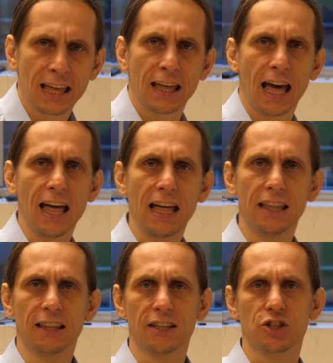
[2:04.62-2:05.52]

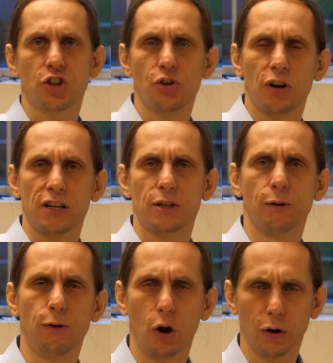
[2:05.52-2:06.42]
And this thought is the
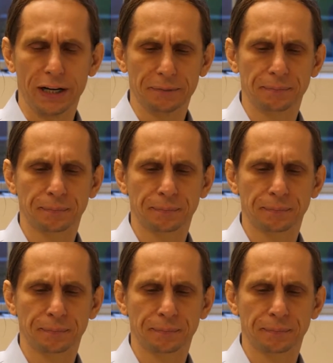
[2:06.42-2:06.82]
following.